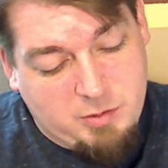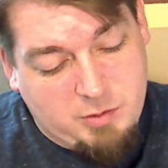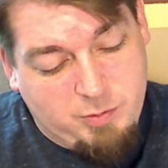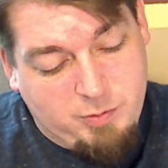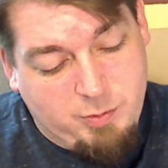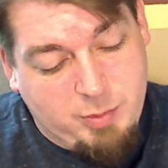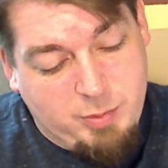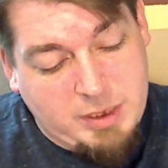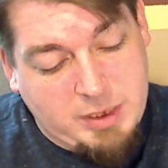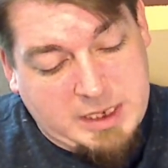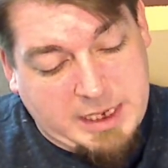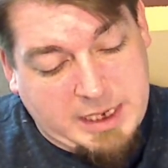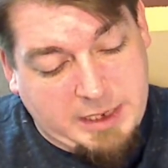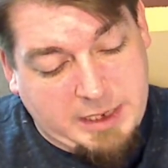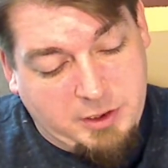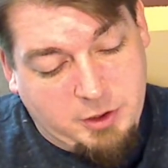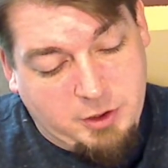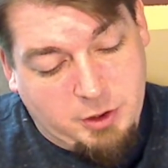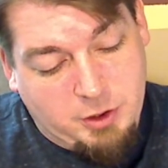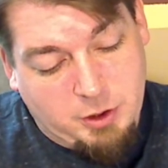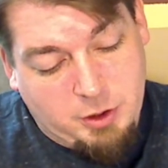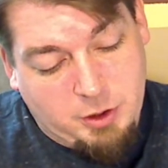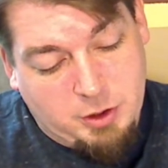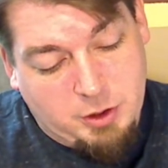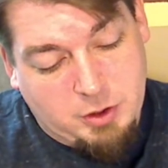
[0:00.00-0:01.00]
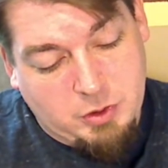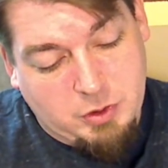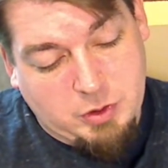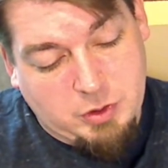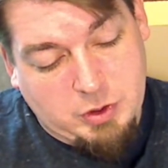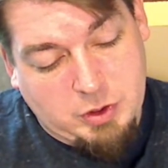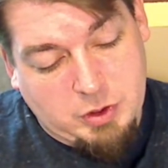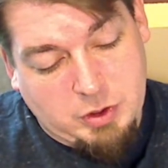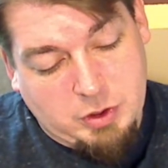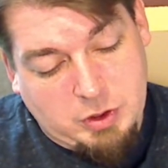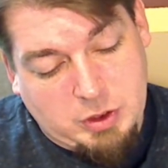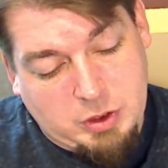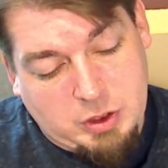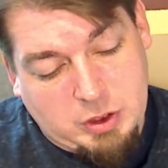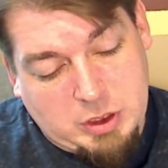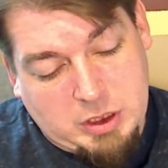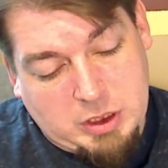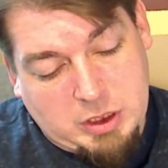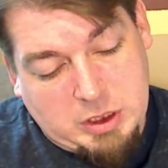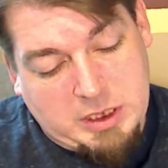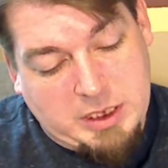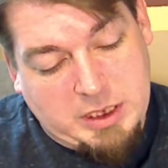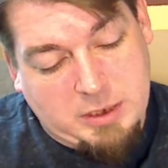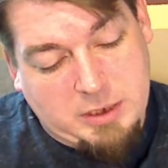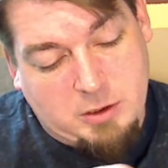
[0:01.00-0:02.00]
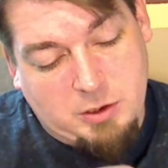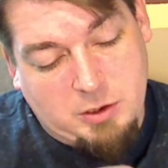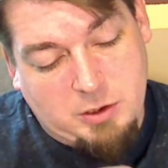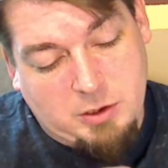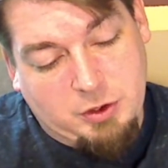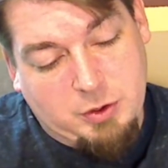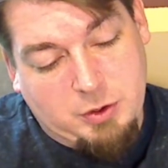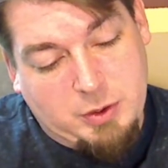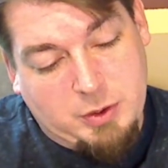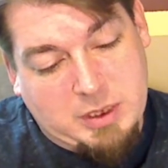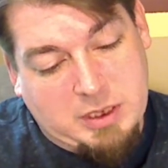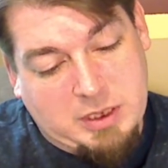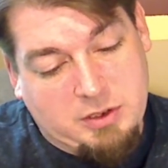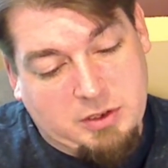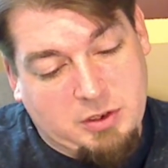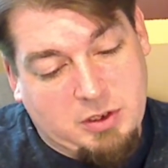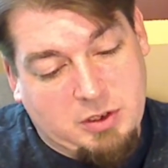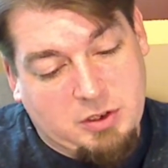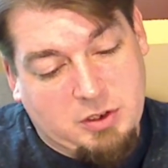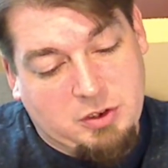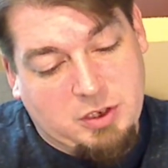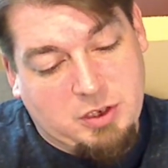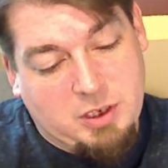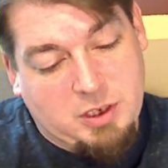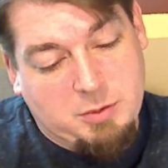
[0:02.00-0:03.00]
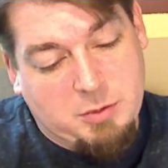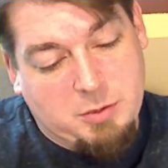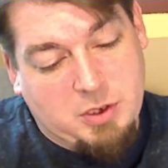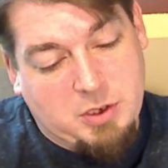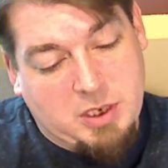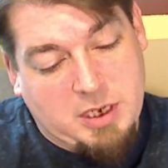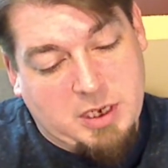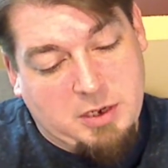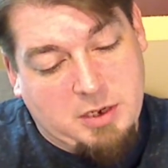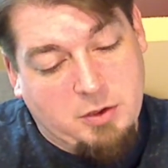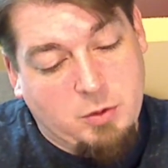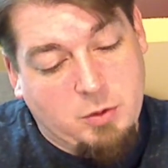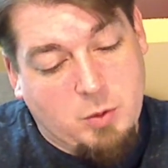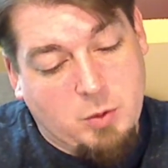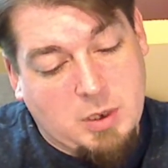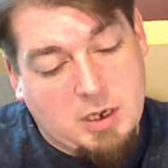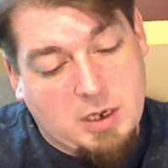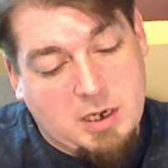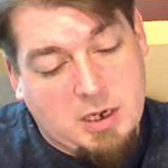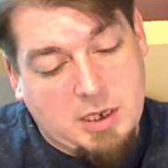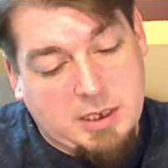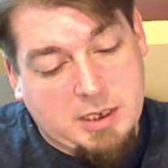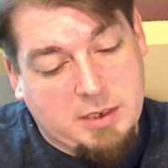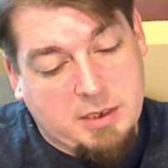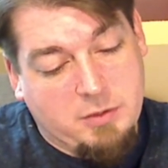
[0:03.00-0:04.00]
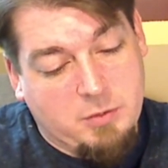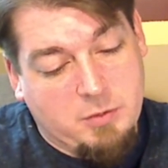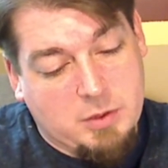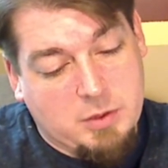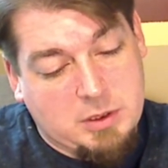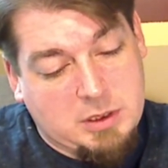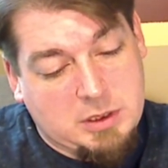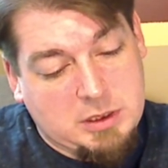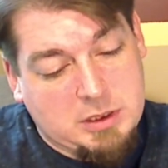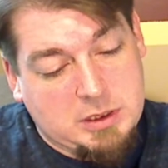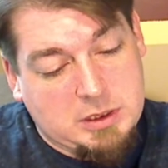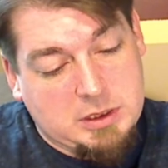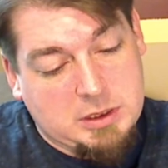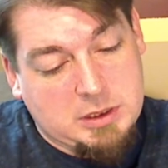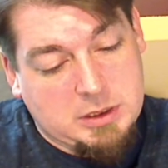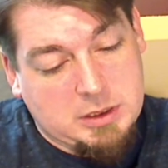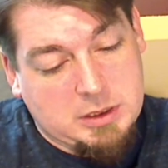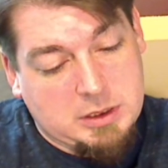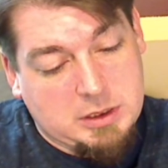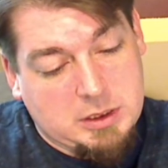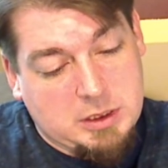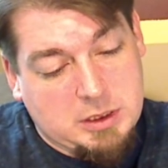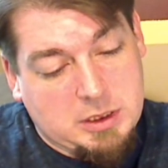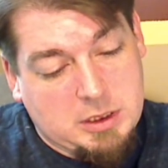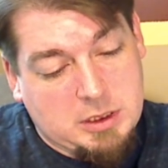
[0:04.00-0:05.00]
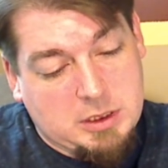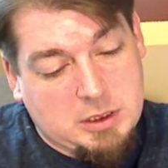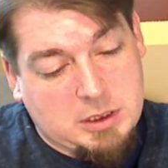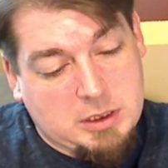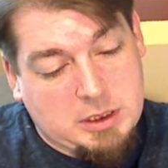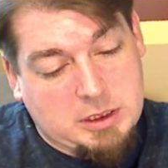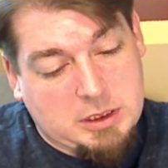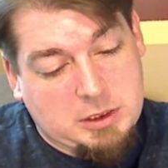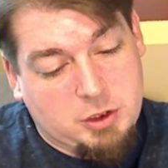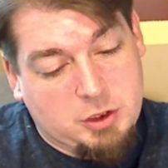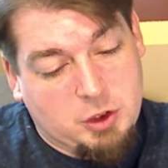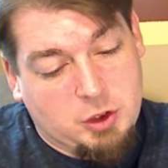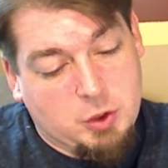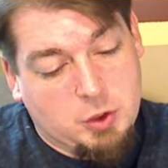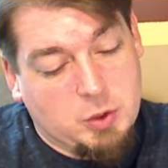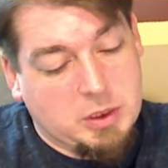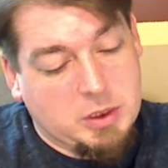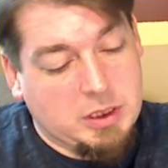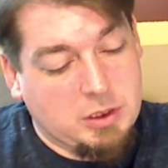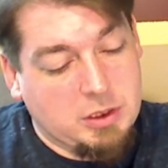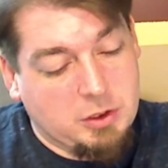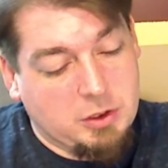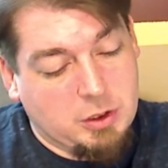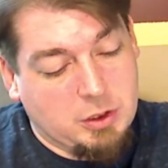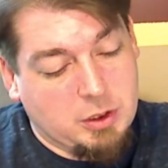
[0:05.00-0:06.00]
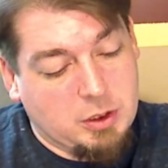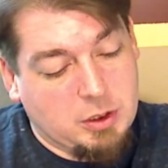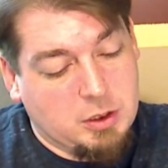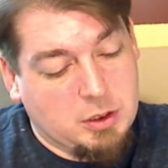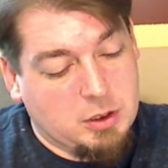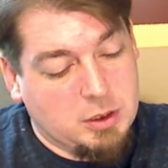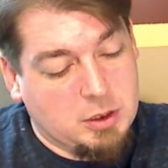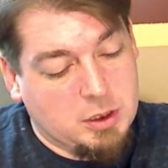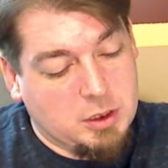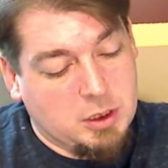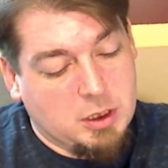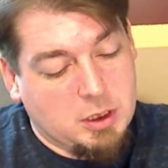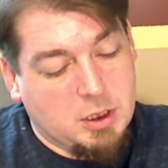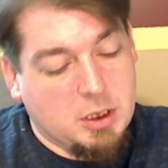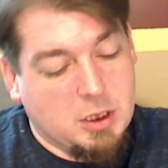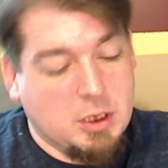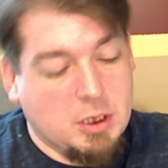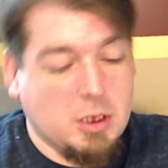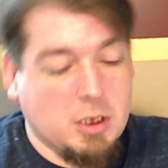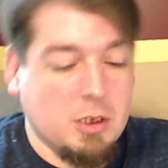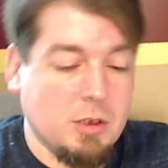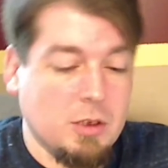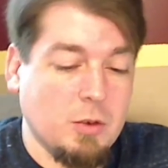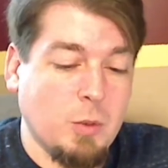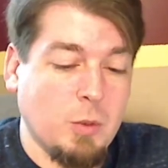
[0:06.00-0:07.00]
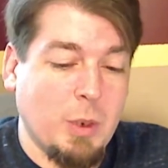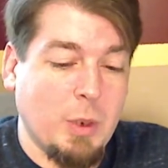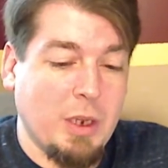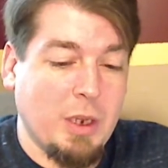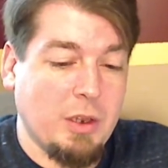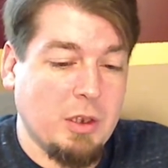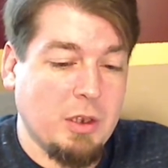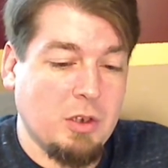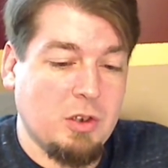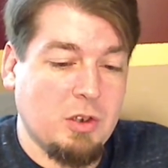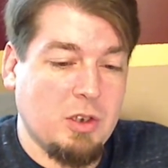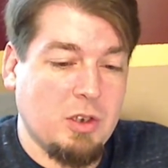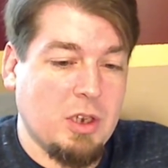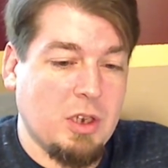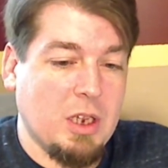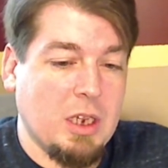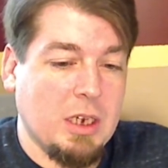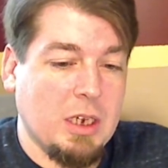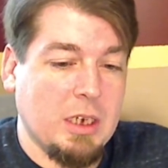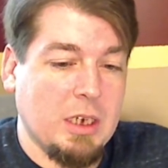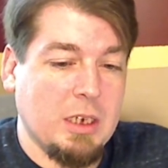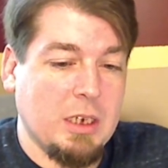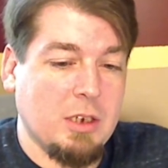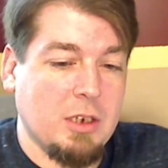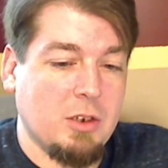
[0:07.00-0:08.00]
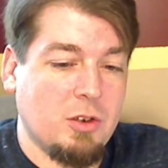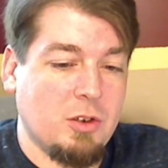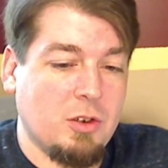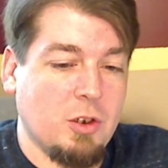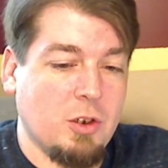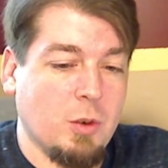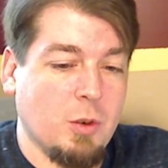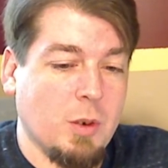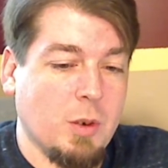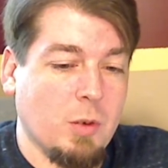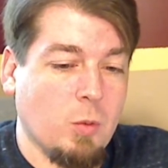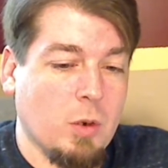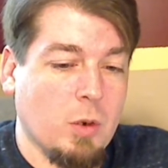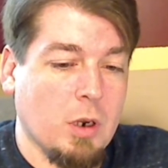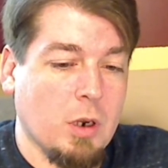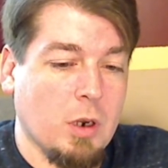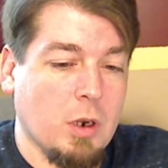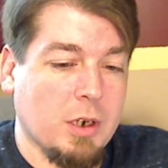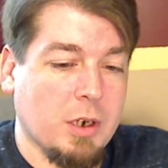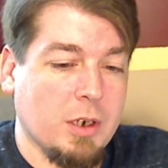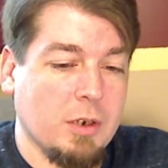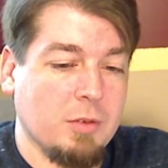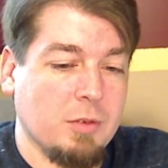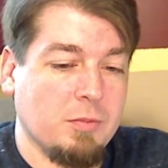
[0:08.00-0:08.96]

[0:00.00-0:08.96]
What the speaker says: But it also cuts the cinnamon down to where I can really enjoy it when this thing is doing work.